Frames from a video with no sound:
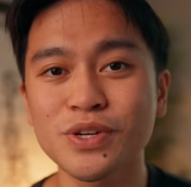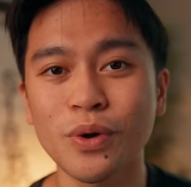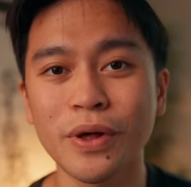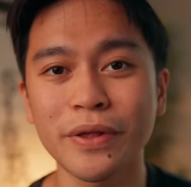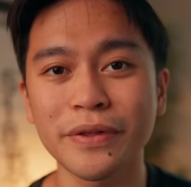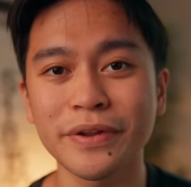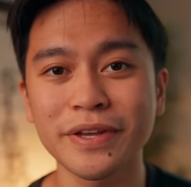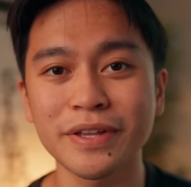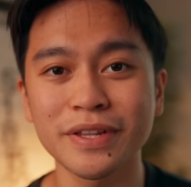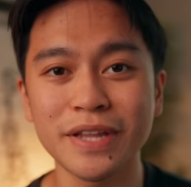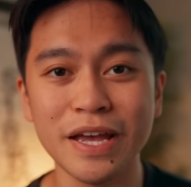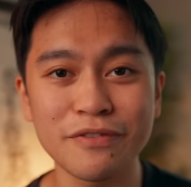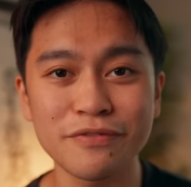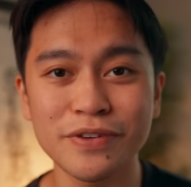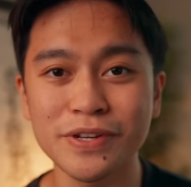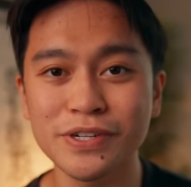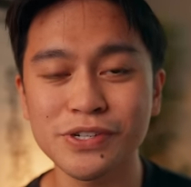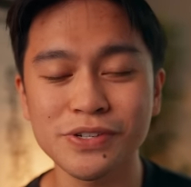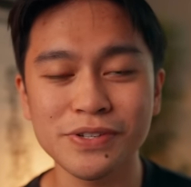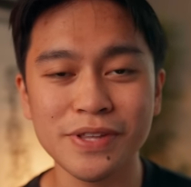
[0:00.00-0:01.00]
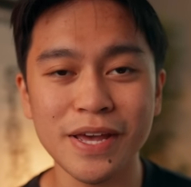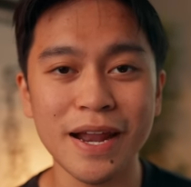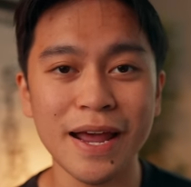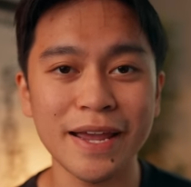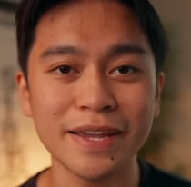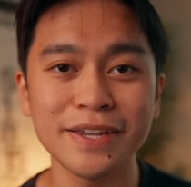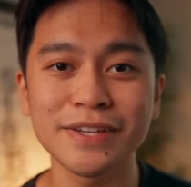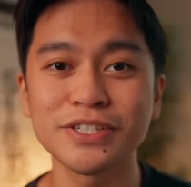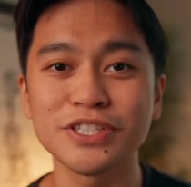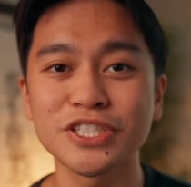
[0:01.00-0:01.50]
quality of life features that
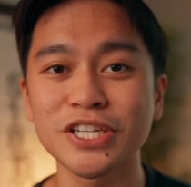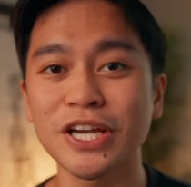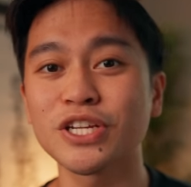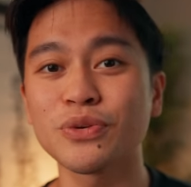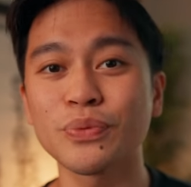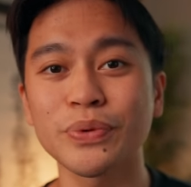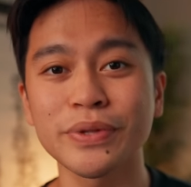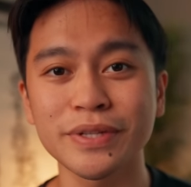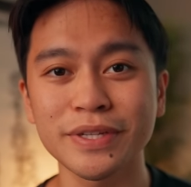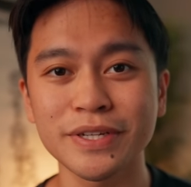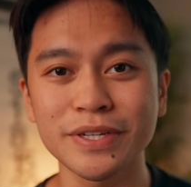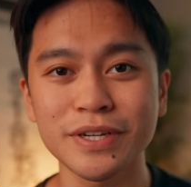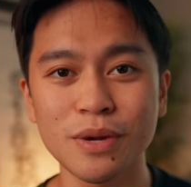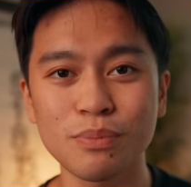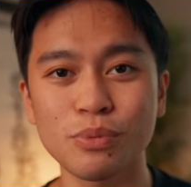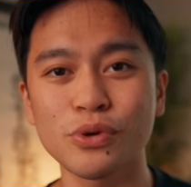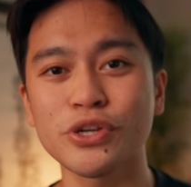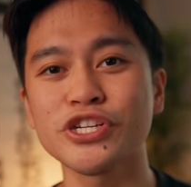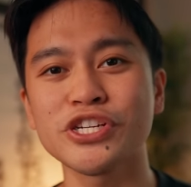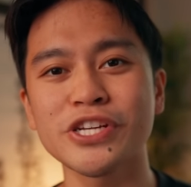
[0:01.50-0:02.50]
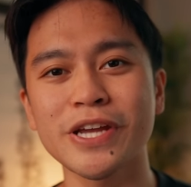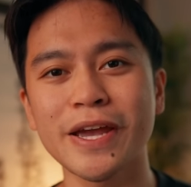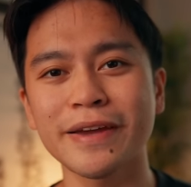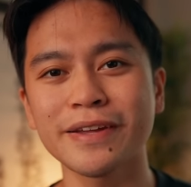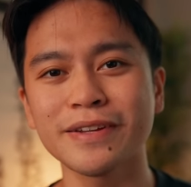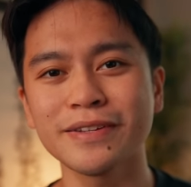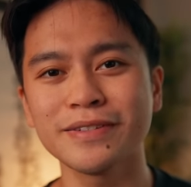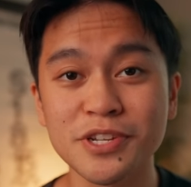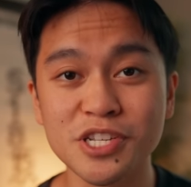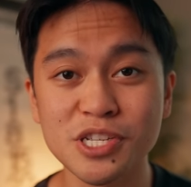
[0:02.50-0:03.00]
I can genuinely
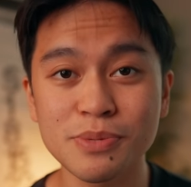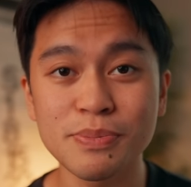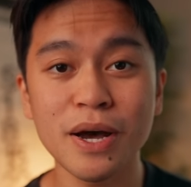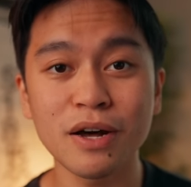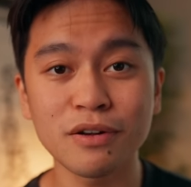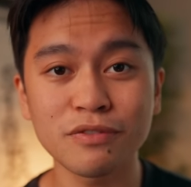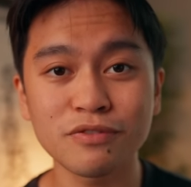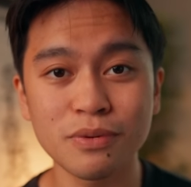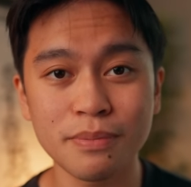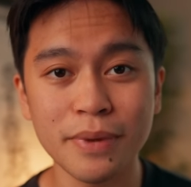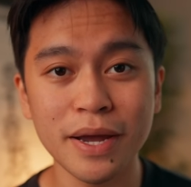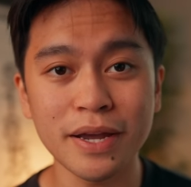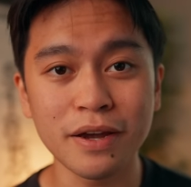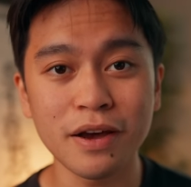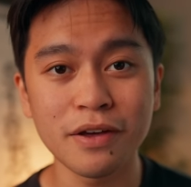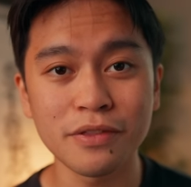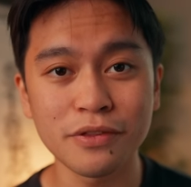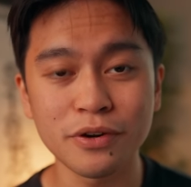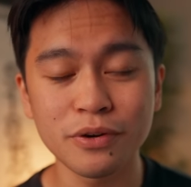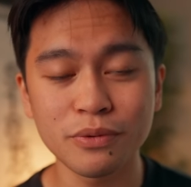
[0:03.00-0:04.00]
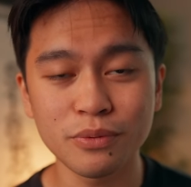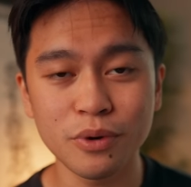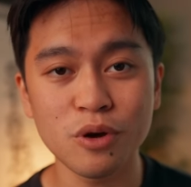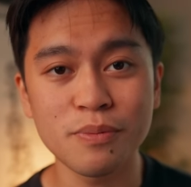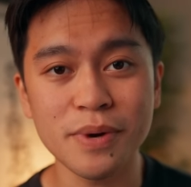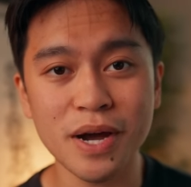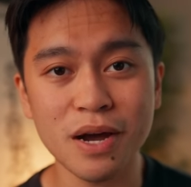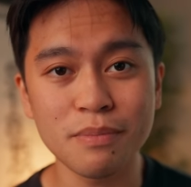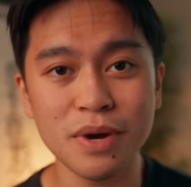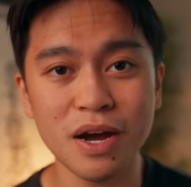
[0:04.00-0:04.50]
appreciate. The smell from my other
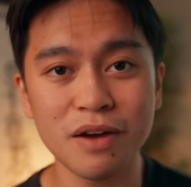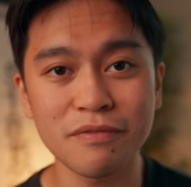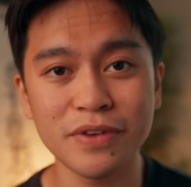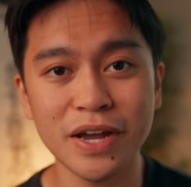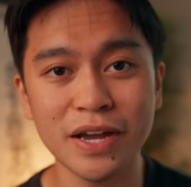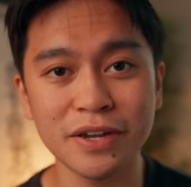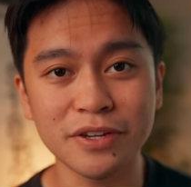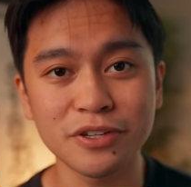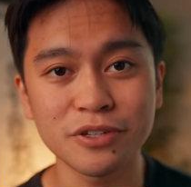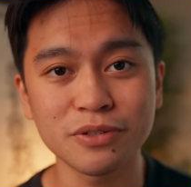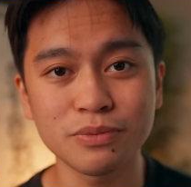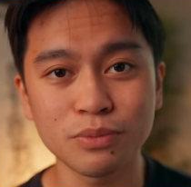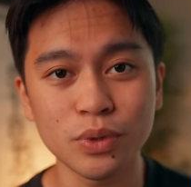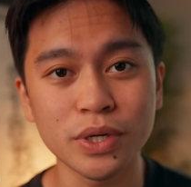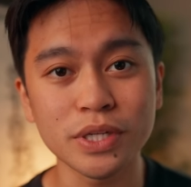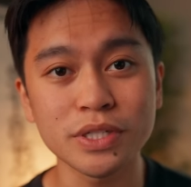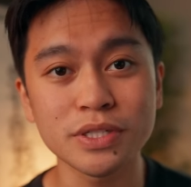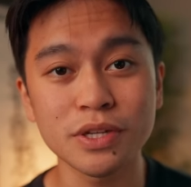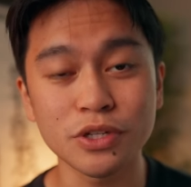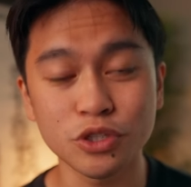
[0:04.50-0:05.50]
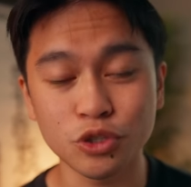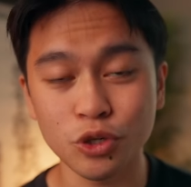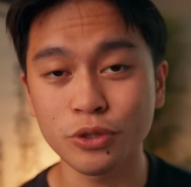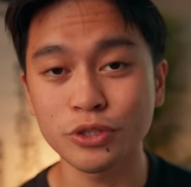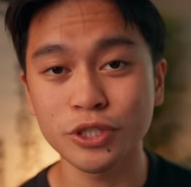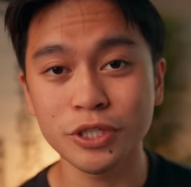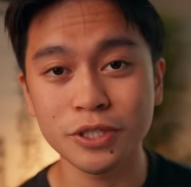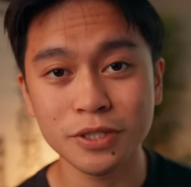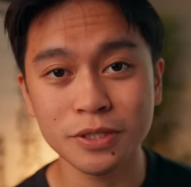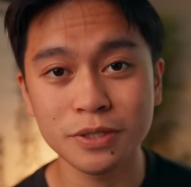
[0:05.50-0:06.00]
robot mop vacuum was
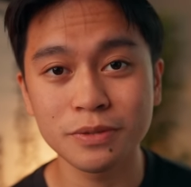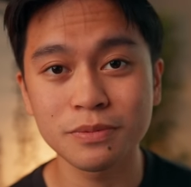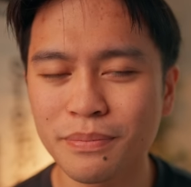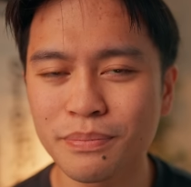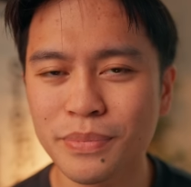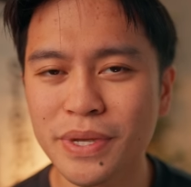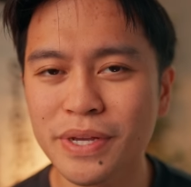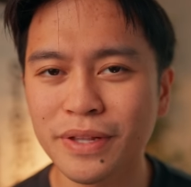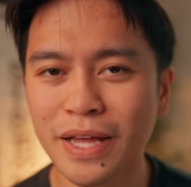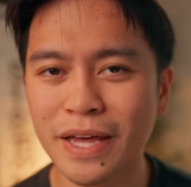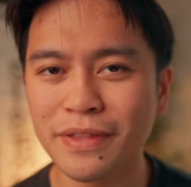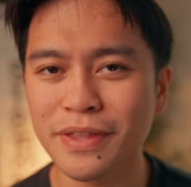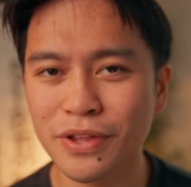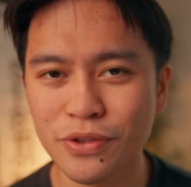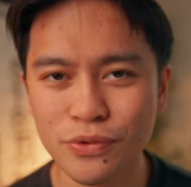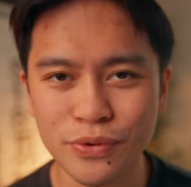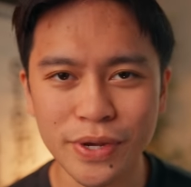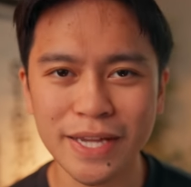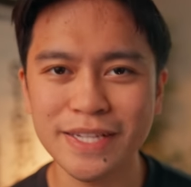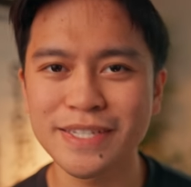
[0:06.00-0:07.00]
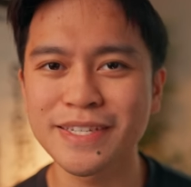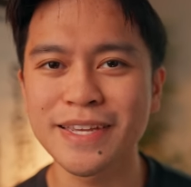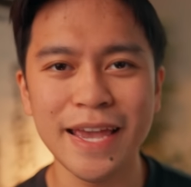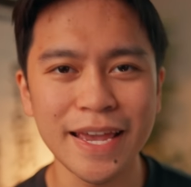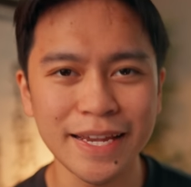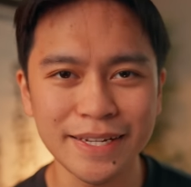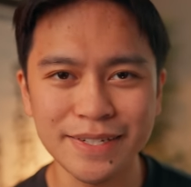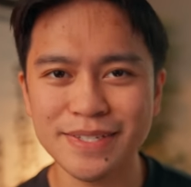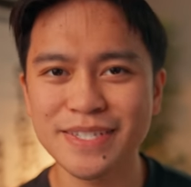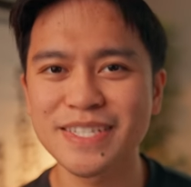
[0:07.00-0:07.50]
atrocious. Be glad that you guys
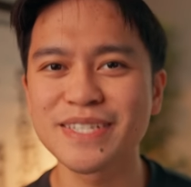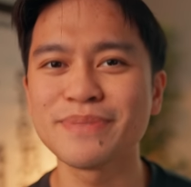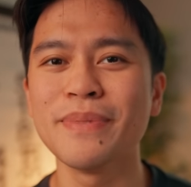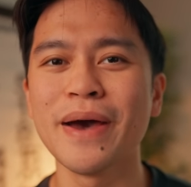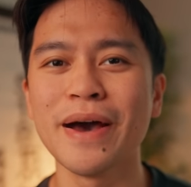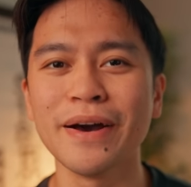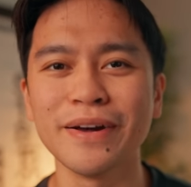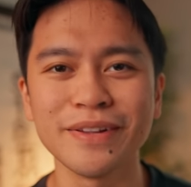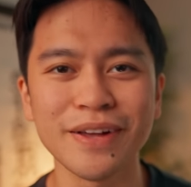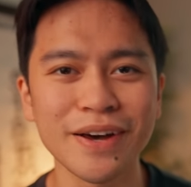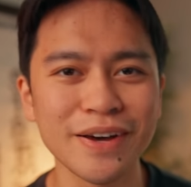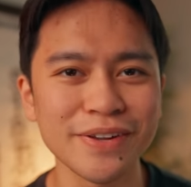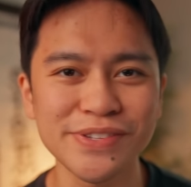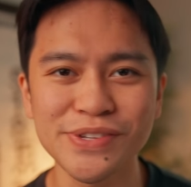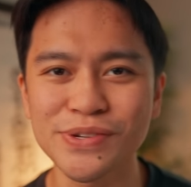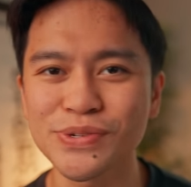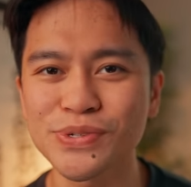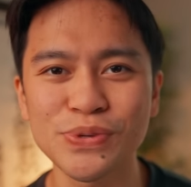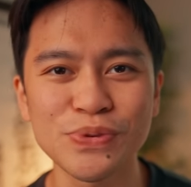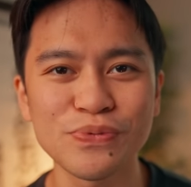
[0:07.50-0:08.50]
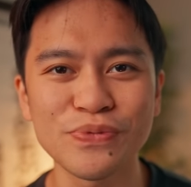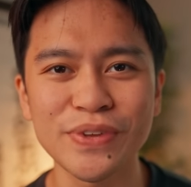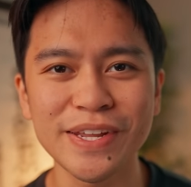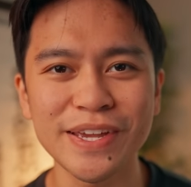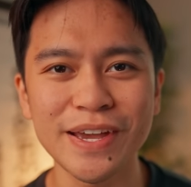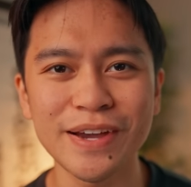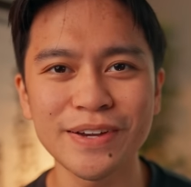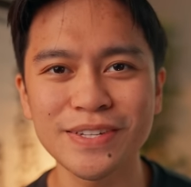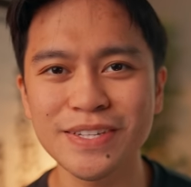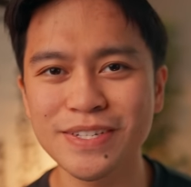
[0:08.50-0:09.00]
can't smell on YouTube
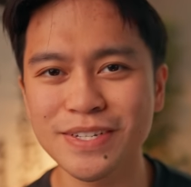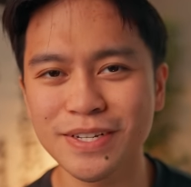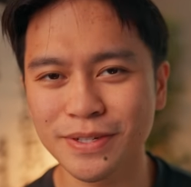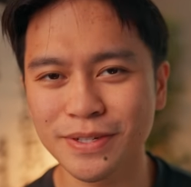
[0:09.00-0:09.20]
videos.